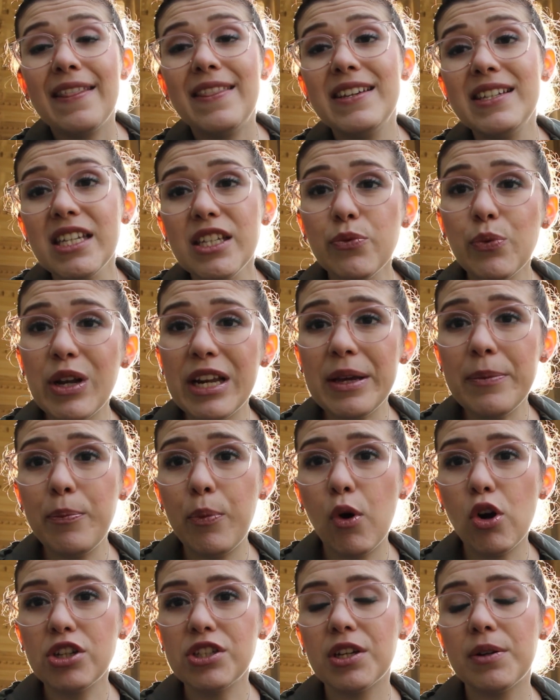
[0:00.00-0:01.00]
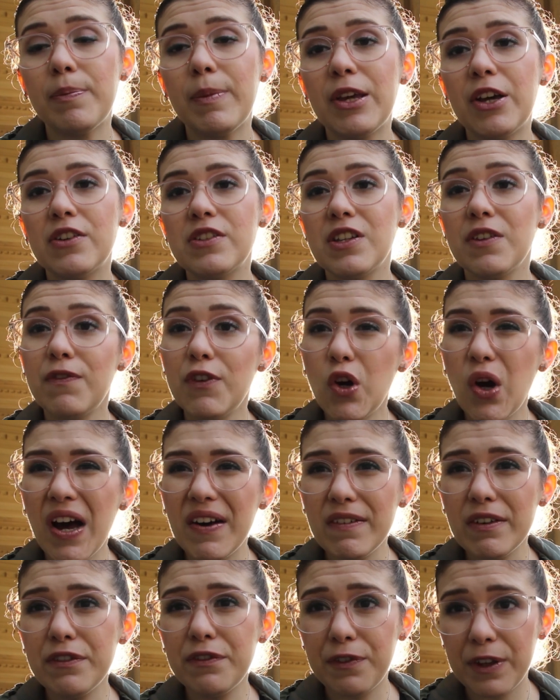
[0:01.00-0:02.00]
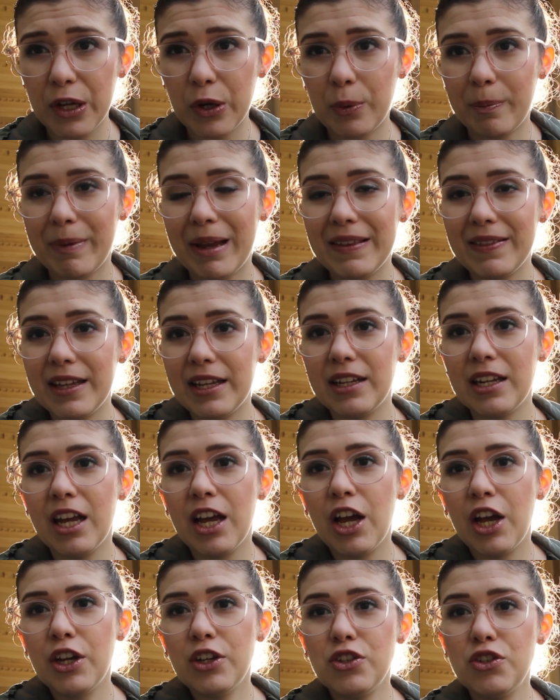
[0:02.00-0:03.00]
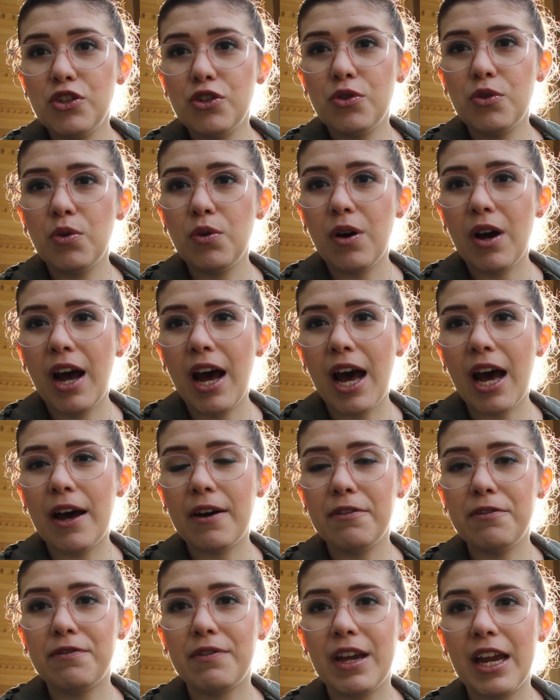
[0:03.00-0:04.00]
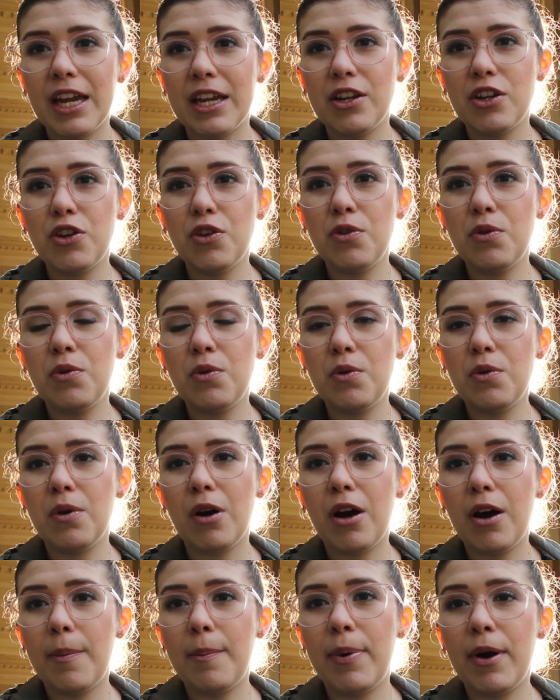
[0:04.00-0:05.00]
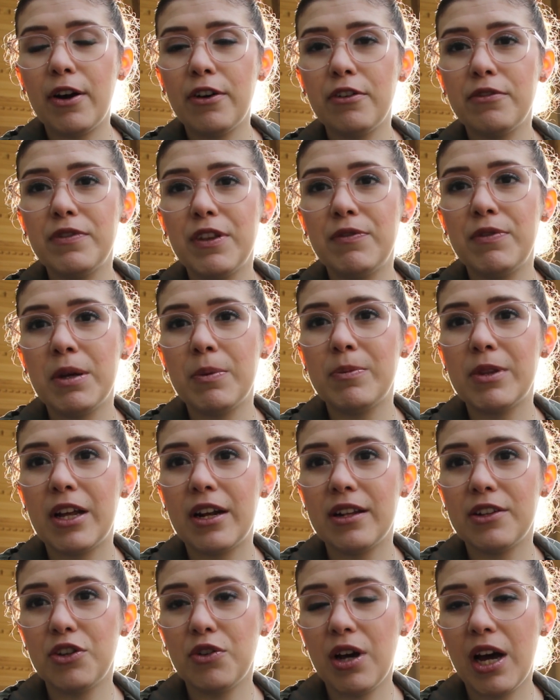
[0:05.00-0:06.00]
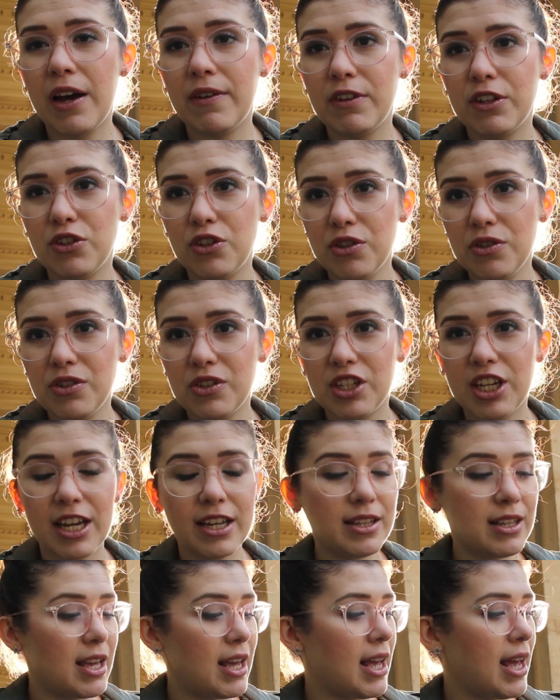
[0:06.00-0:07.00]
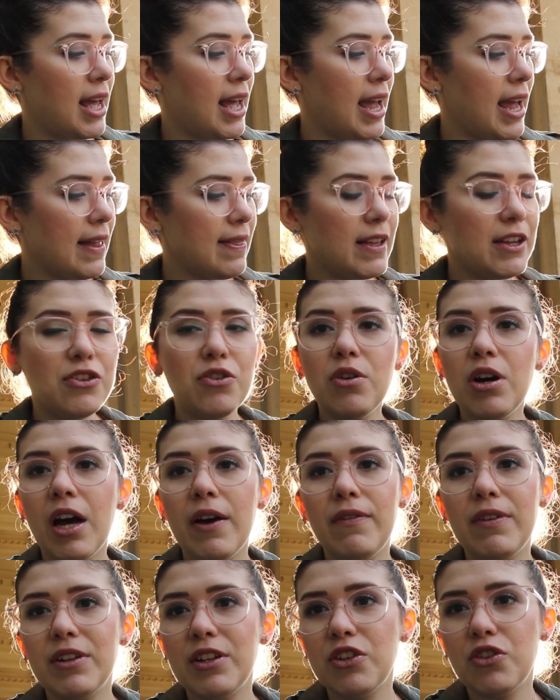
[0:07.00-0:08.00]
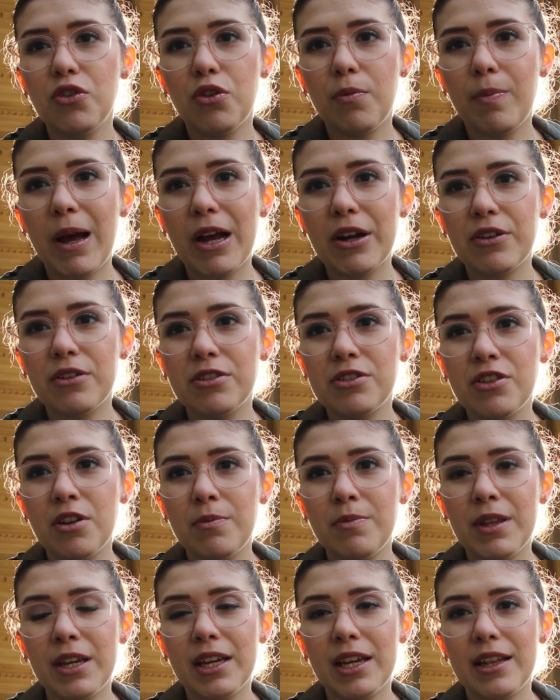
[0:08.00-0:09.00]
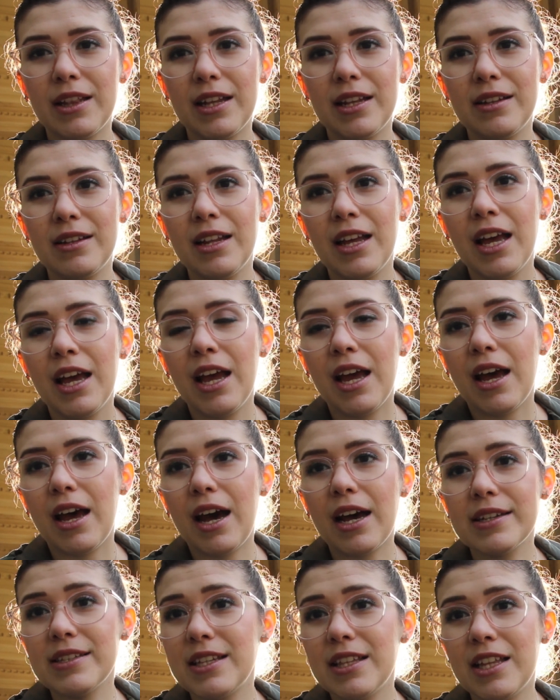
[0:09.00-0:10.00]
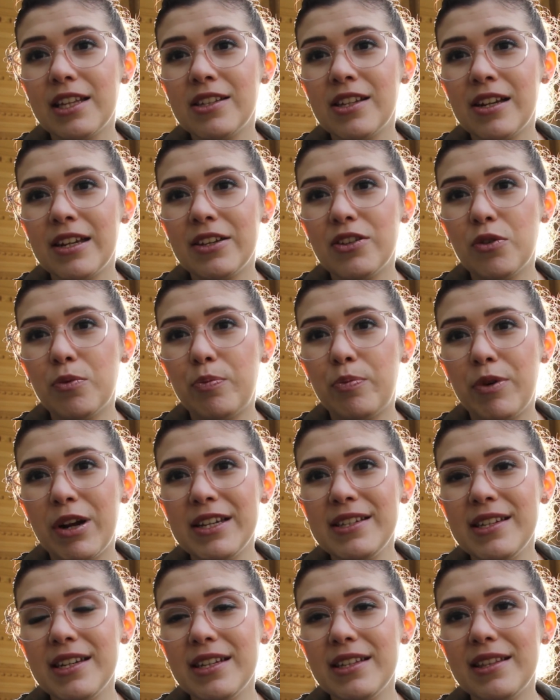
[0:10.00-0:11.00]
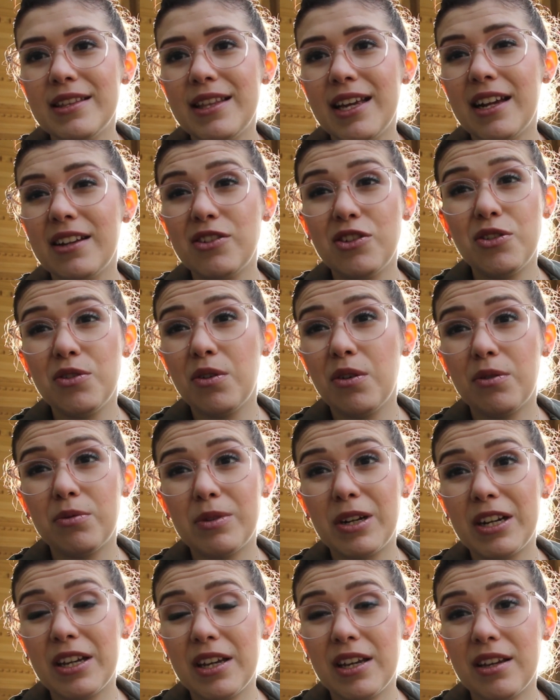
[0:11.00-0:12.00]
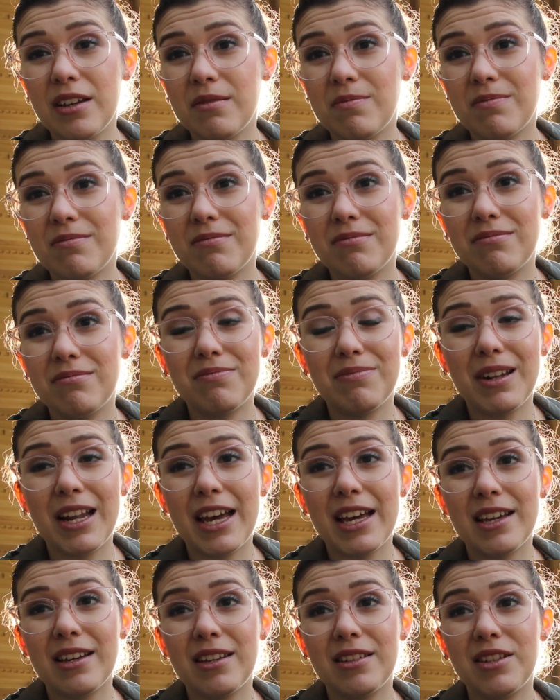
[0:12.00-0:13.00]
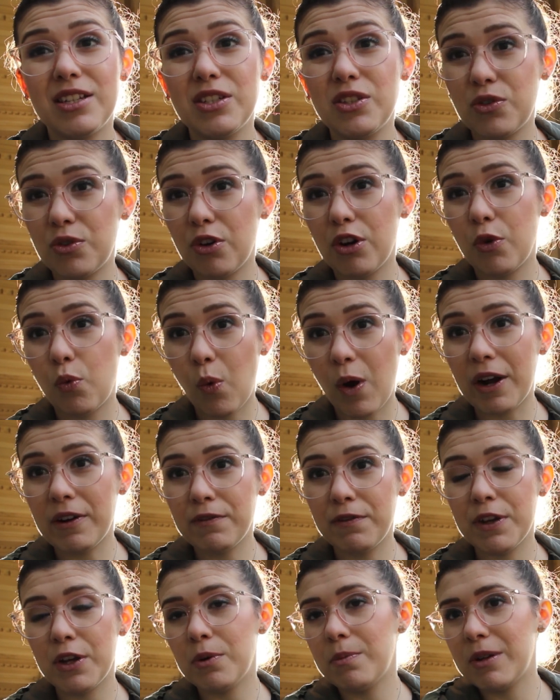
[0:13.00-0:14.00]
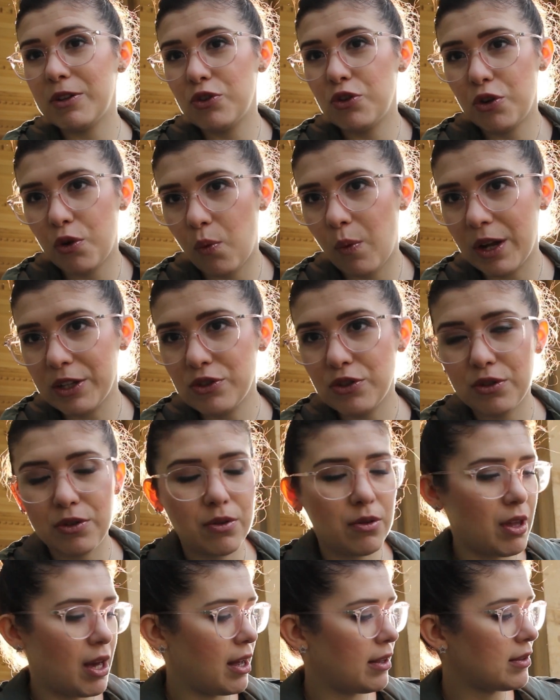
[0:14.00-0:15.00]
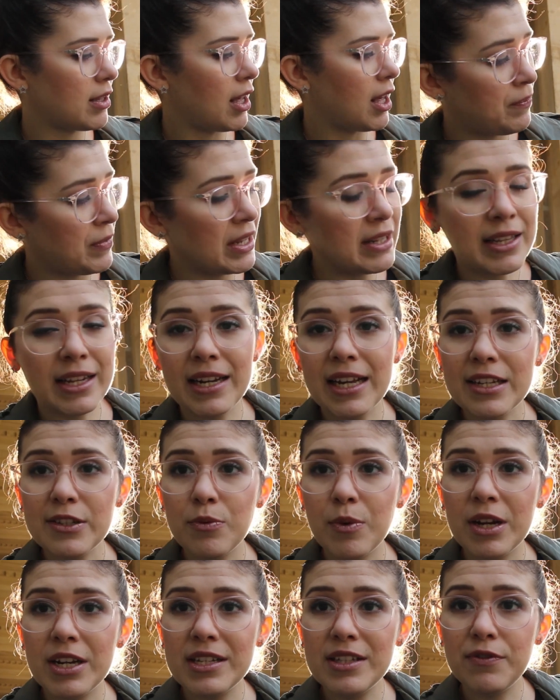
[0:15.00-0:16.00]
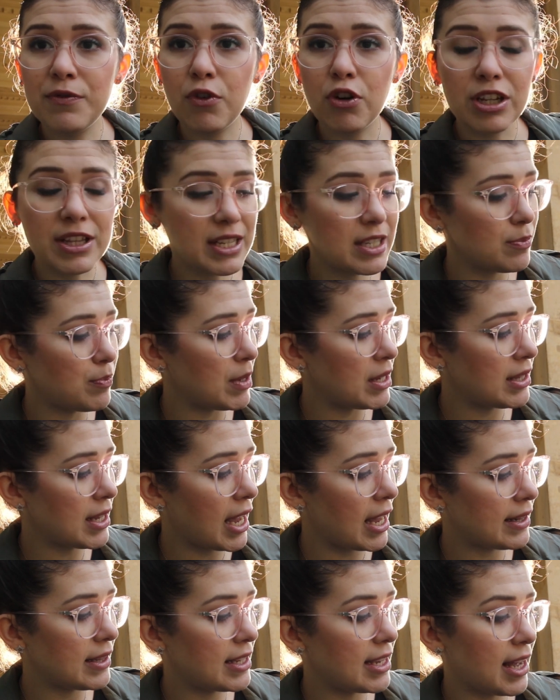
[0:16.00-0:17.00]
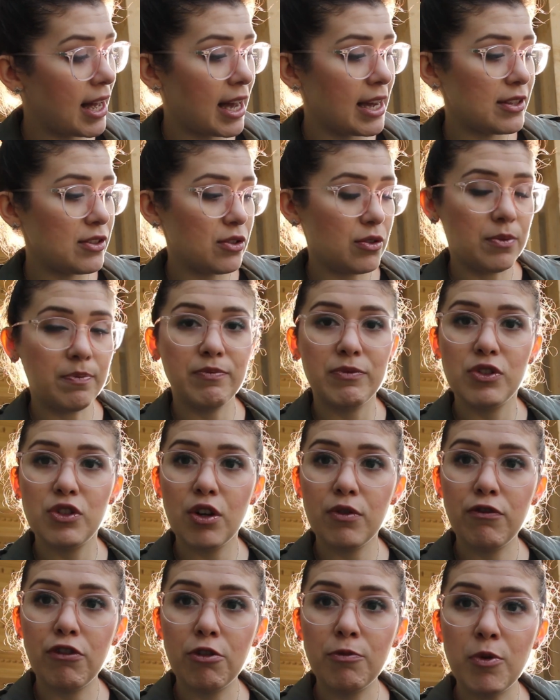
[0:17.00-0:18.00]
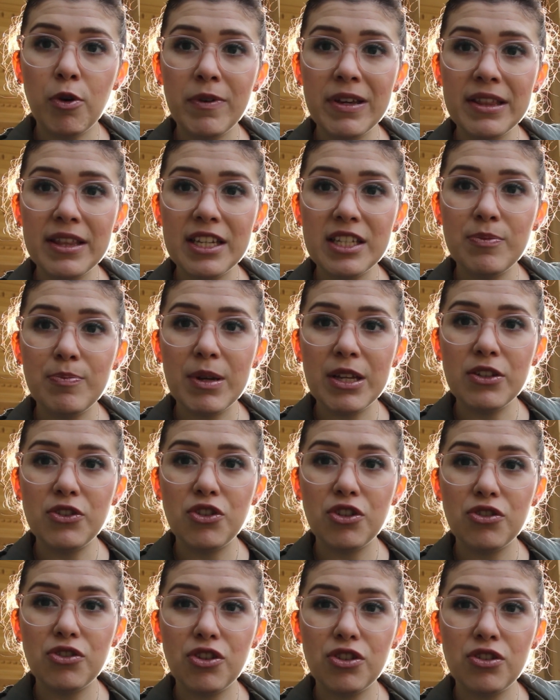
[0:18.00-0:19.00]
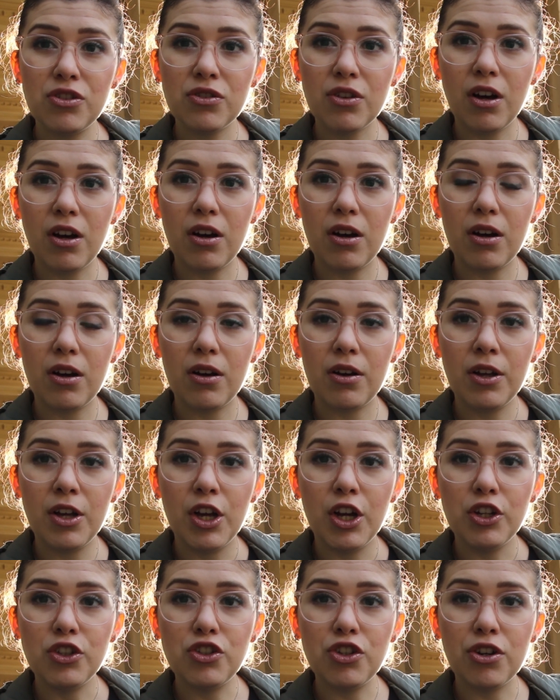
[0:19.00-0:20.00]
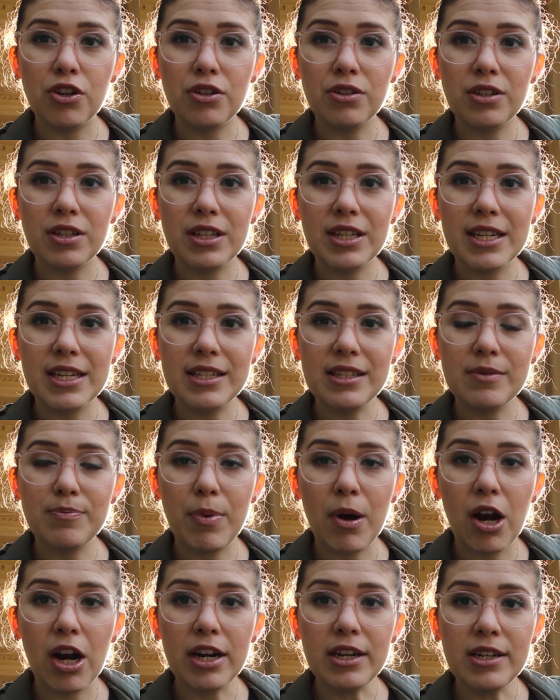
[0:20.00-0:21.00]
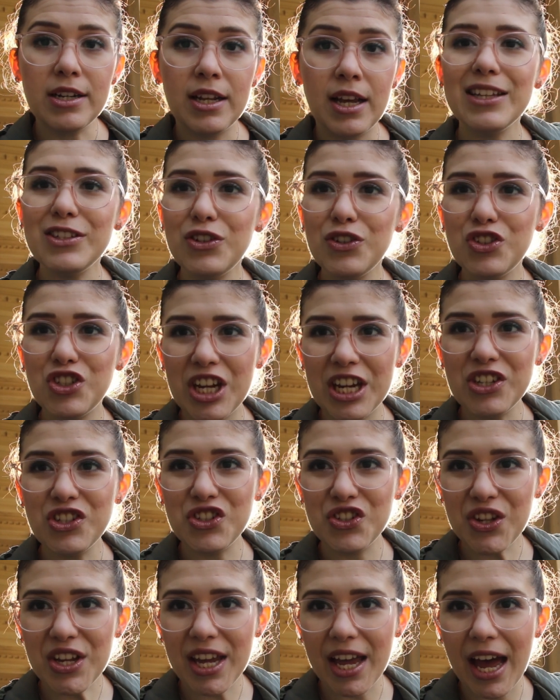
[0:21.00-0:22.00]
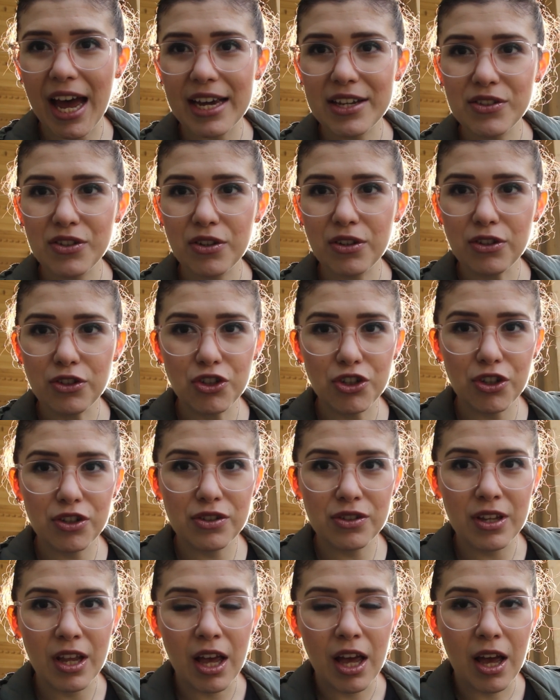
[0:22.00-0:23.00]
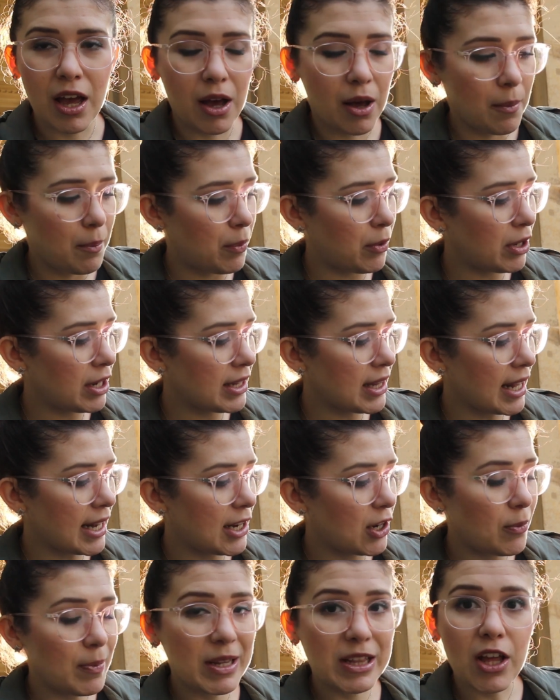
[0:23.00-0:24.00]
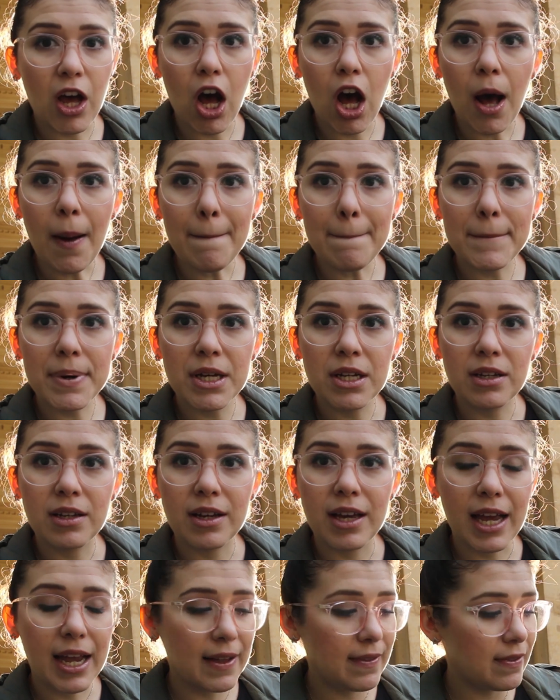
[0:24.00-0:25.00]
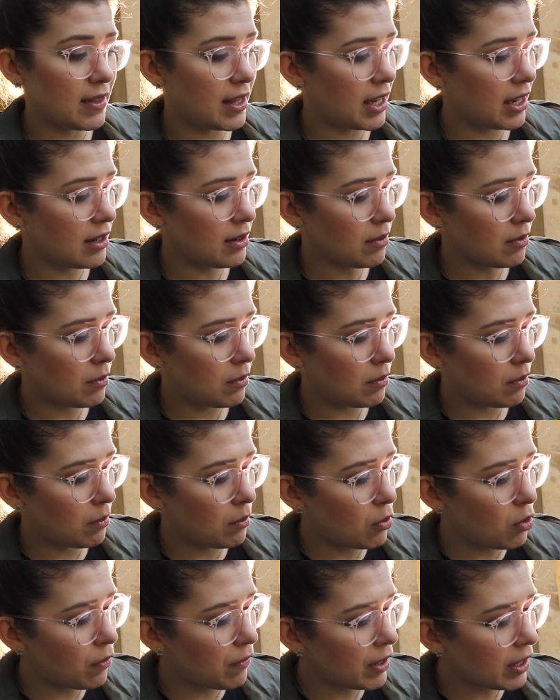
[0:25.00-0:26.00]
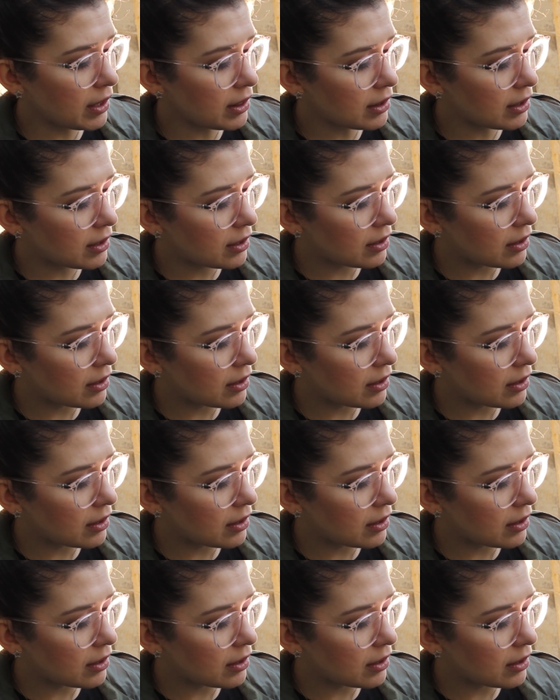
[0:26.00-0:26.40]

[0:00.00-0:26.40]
This is really important because if you have a film and then you have a new part of the film that you haven't used yet, and then you have it in your bag or something, and then accidentally you press it, then you already like destroy one film, and you don't want to do that. And the next one is for the speed and the ISO. So for moving the speed, you just turn this part, and to change the ISO, just put it a little bit up and then move it,